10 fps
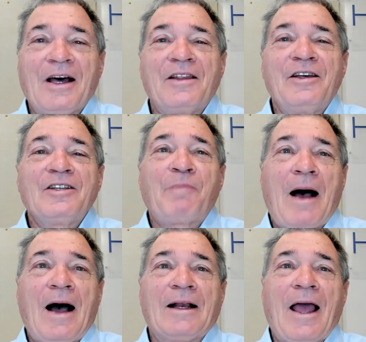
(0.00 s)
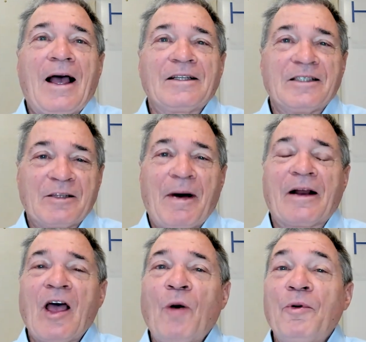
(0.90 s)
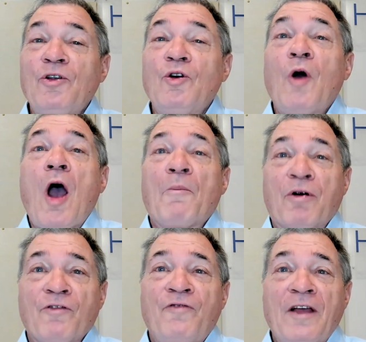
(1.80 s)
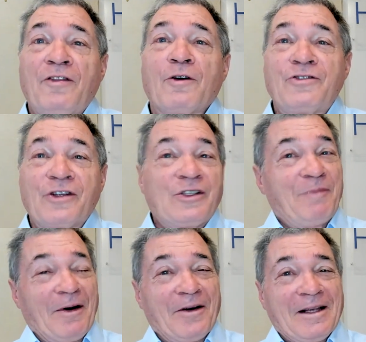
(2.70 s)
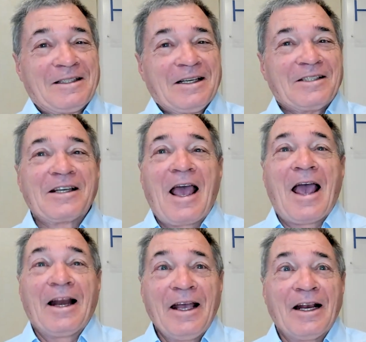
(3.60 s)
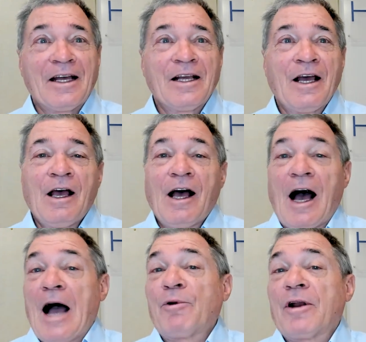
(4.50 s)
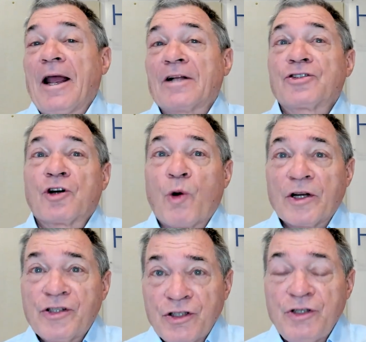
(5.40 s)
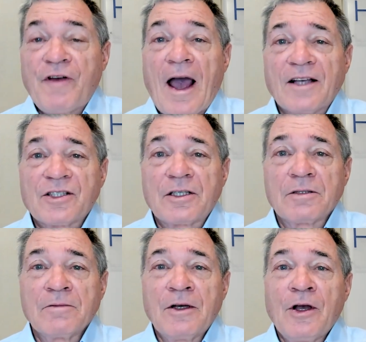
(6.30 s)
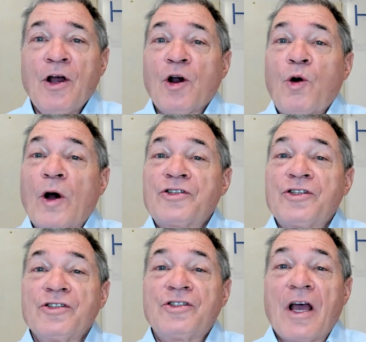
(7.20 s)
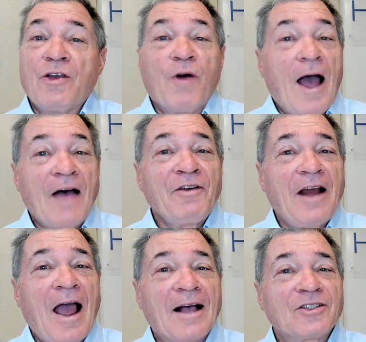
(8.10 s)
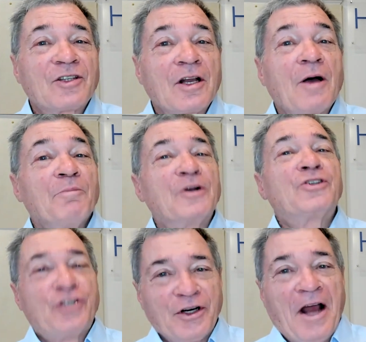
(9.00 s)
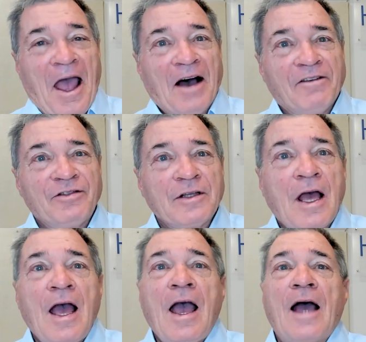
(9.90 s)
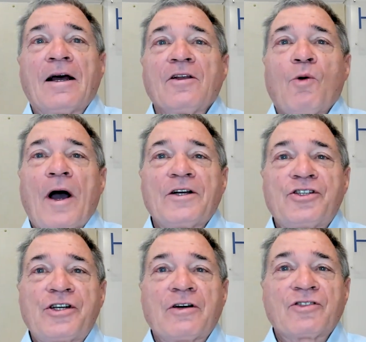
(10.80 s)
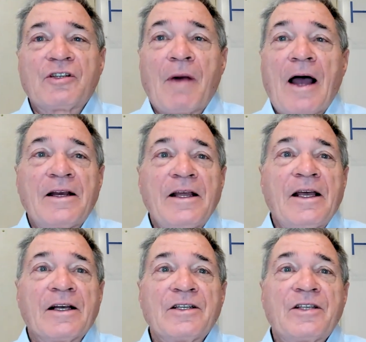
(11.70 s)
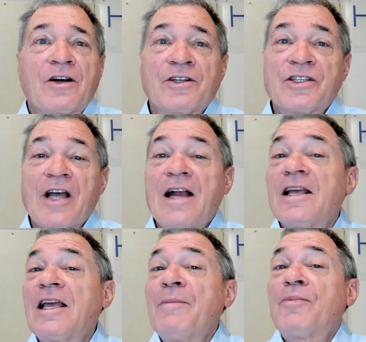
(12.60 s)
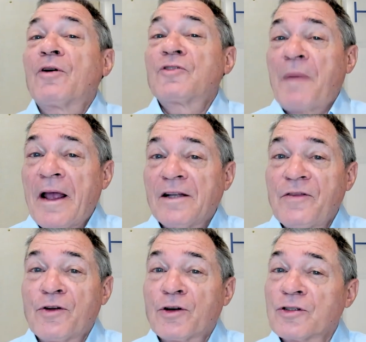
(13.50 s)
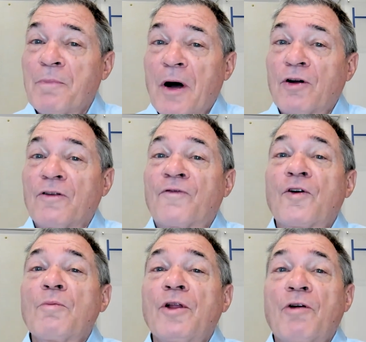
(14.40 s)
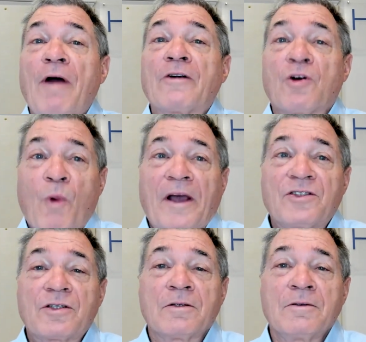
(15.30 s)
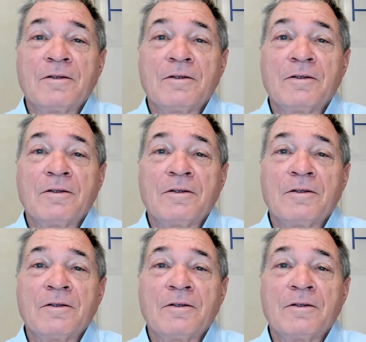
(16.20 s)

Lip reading: This podcast is about helping you prevent those experiences, and in it, I'm going to answer questions you've asked, questions that you haven't asked but should have, and otherwise share some ideas that are designed to keep those pants of yours buckled firmly around your waist.